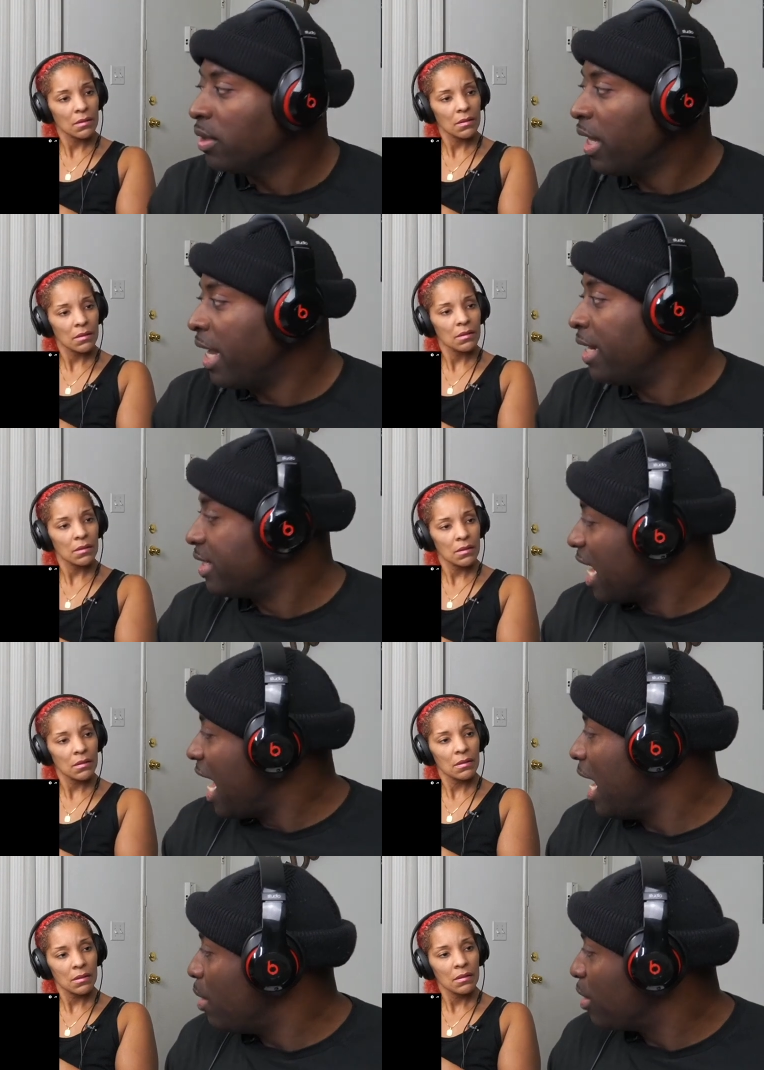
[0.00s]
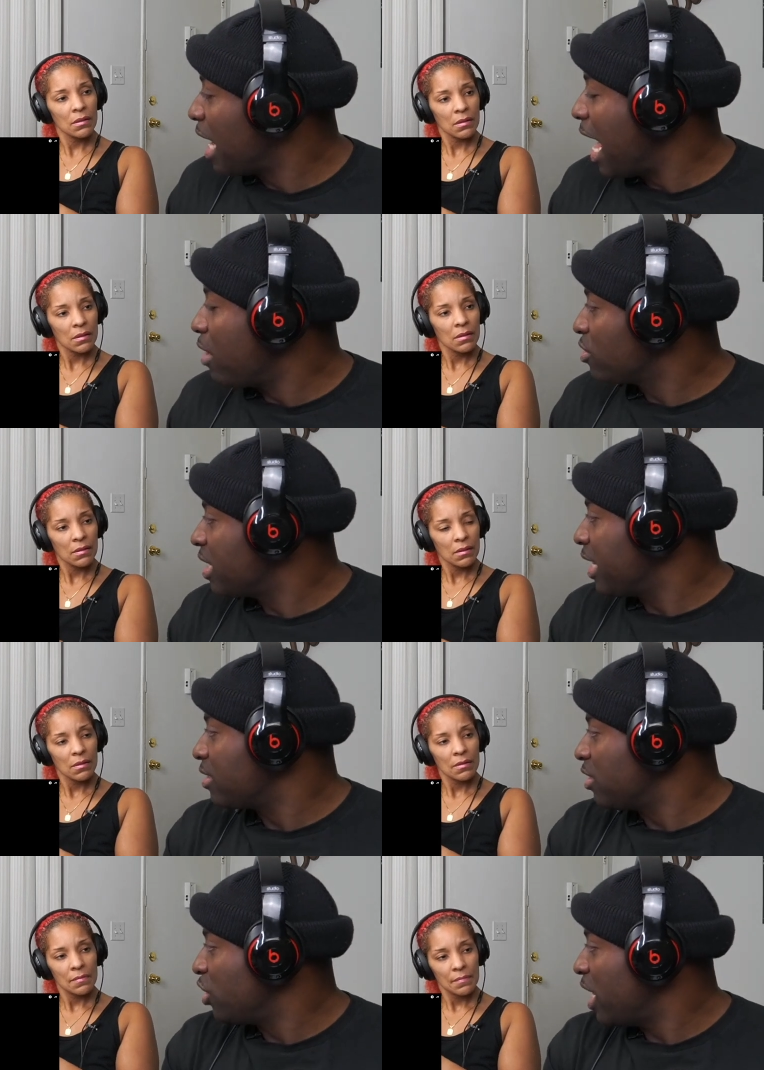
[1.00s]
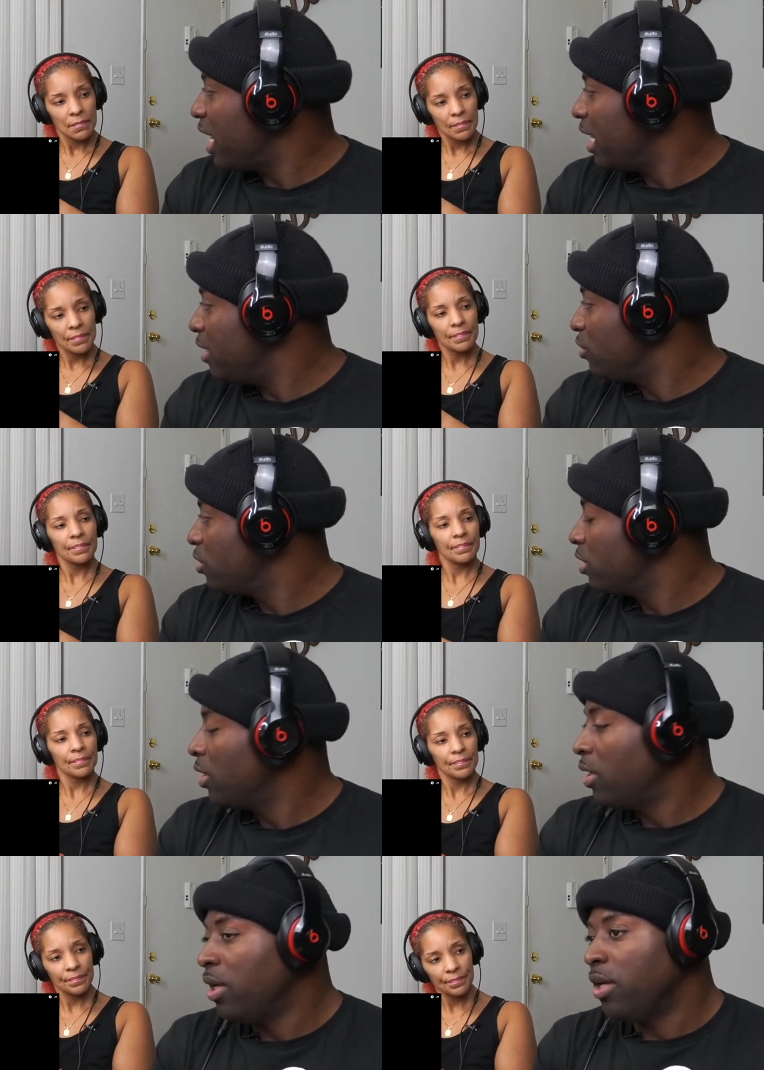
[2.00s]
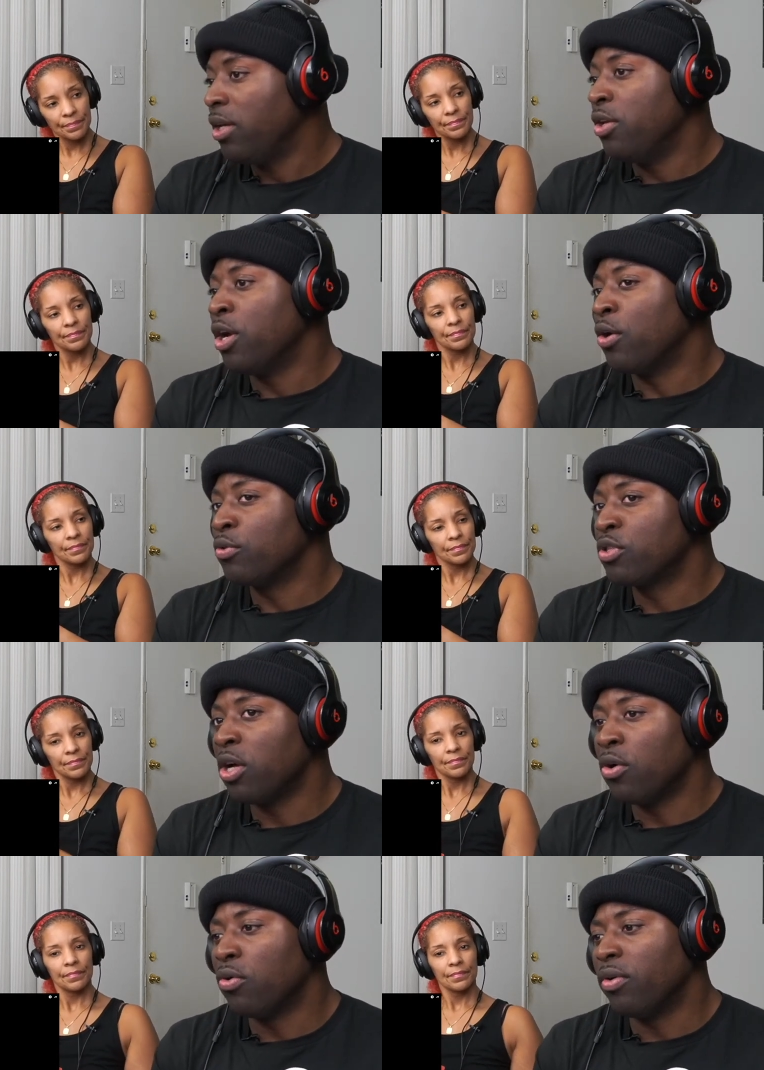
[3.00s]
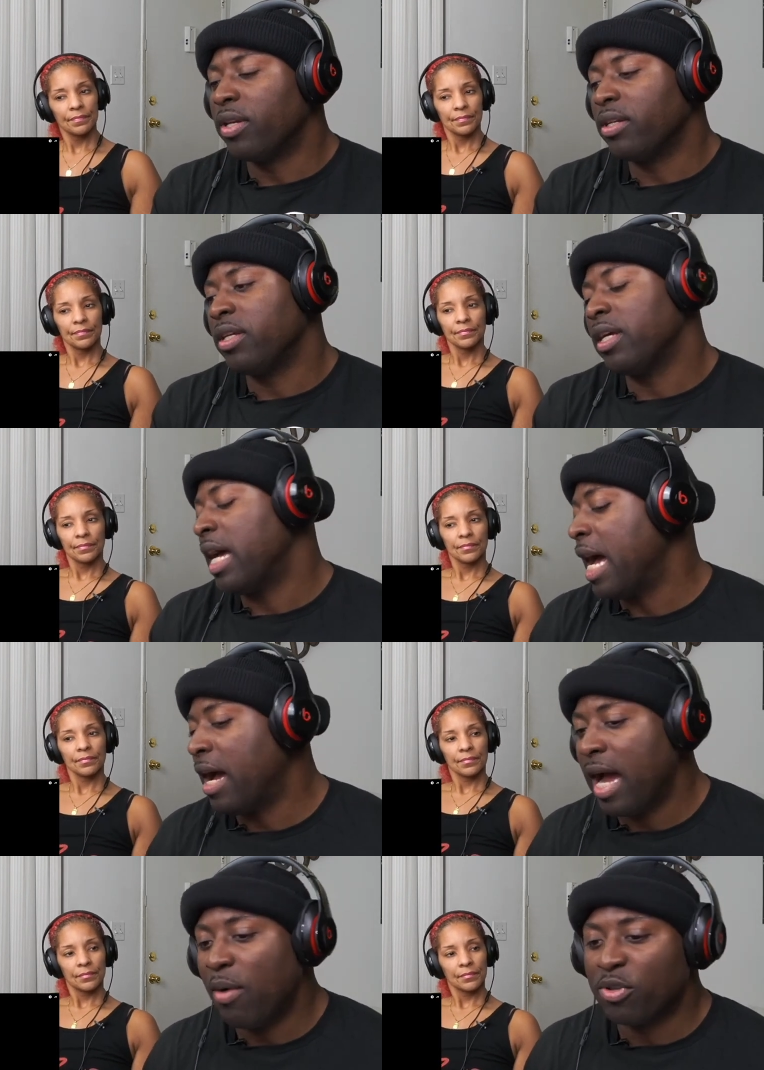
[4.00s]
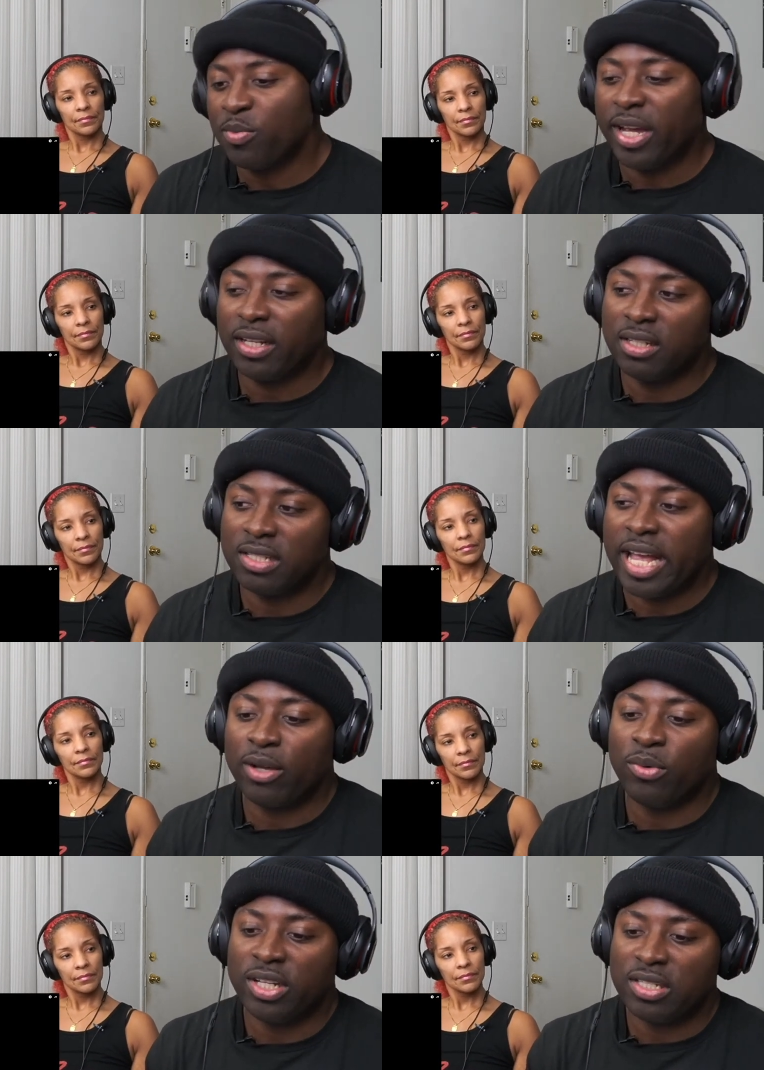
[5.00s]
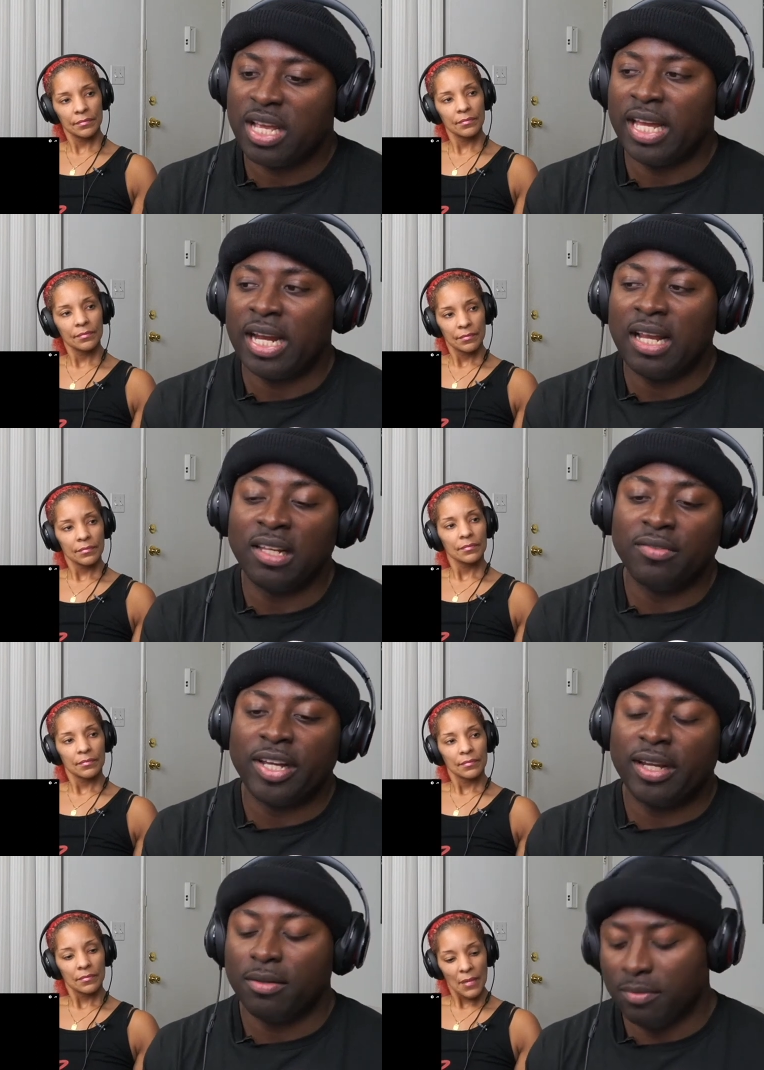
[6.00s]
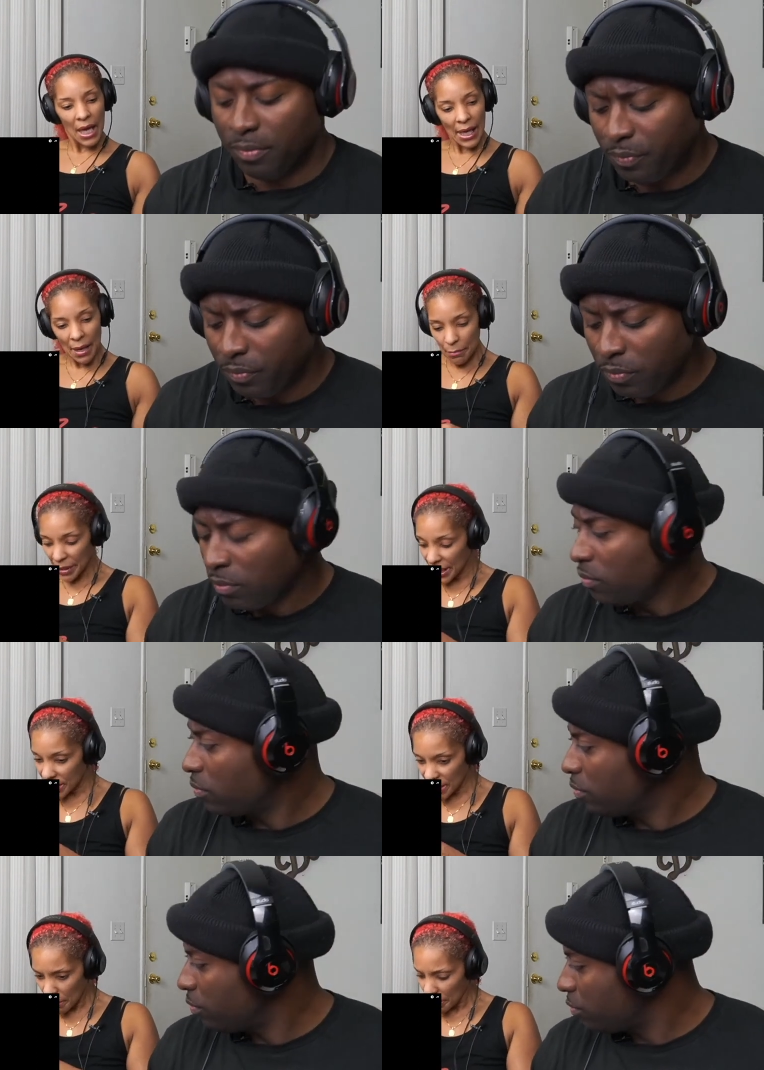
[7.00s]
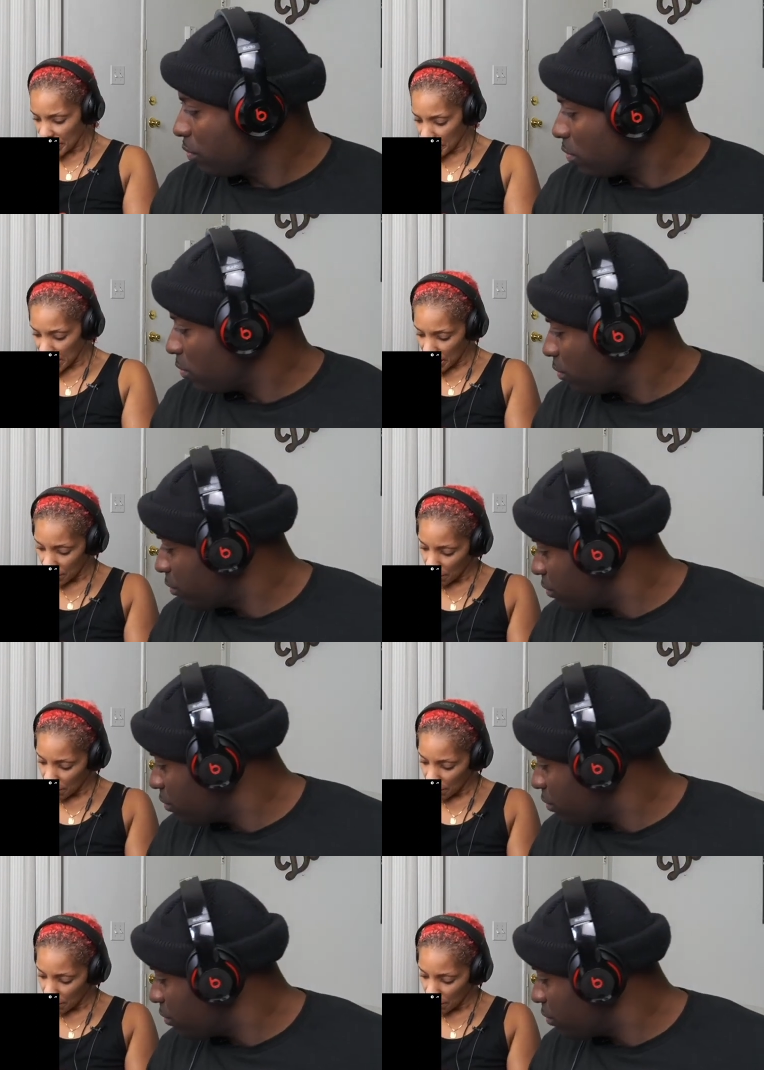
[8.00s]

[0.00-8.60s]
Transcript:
Speaker 1: and time allows things to change. You know, so I respect exactly what he's saying. I love that.
Speaker 2: Something bit me